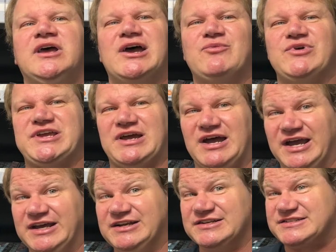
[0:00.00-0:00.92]
And we
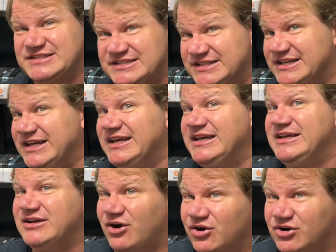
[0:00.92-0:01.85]
kind of
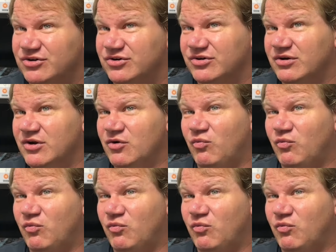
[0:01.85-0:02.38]
see her,